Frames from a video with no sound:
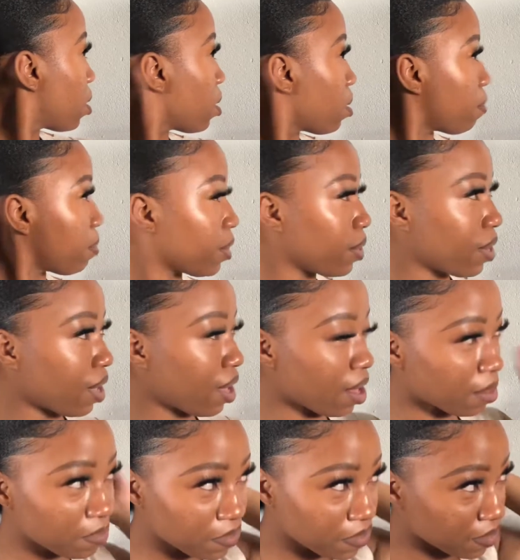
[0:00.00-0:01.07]
But yeah,
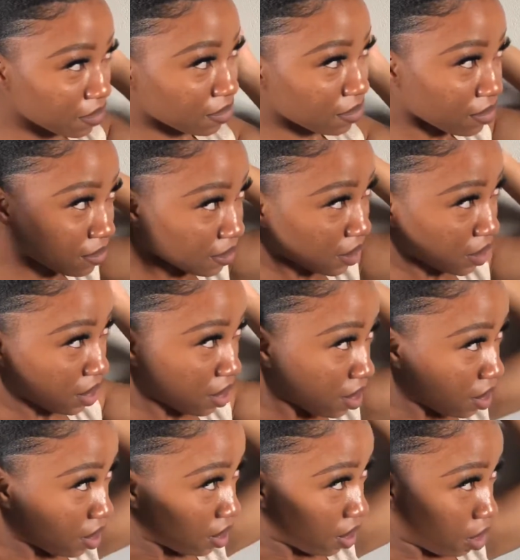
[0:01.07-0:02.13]

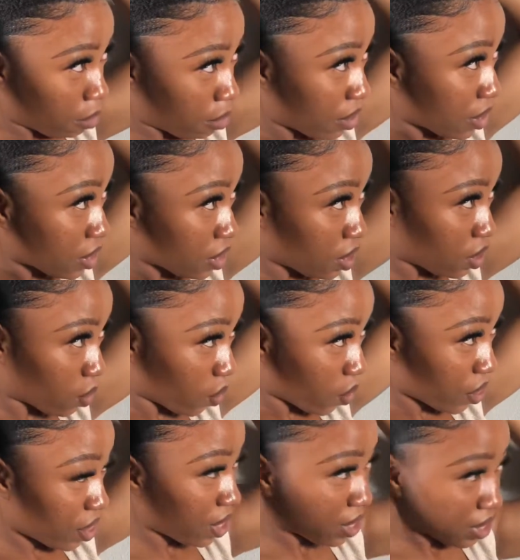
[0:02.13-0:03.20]
amongst all
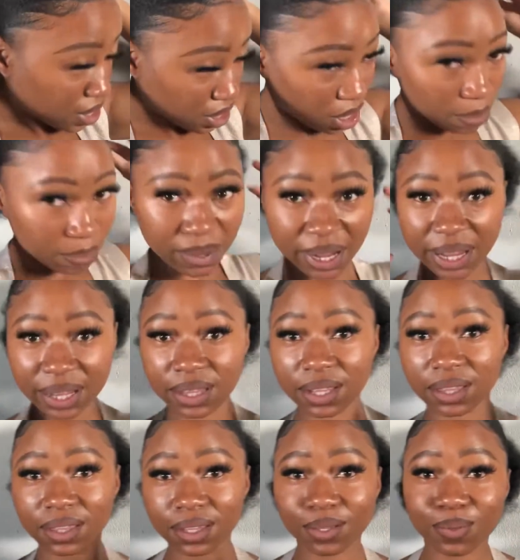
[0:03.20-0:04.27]
things, I'm glad
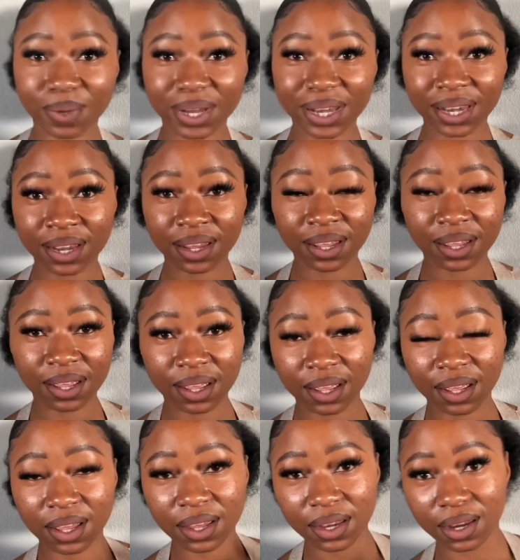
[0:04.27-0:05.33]
that this one
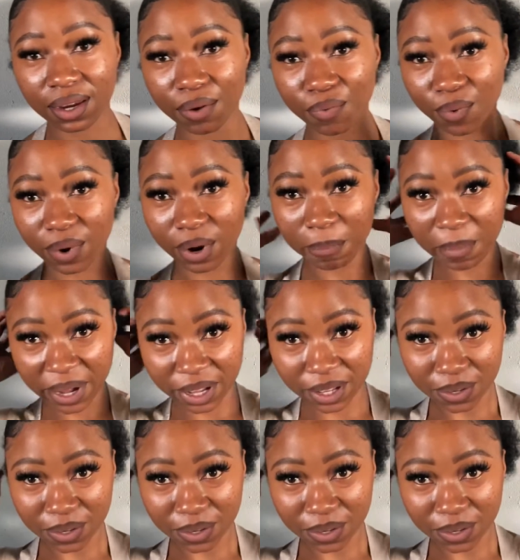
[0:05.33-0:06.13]
didn't fall apart.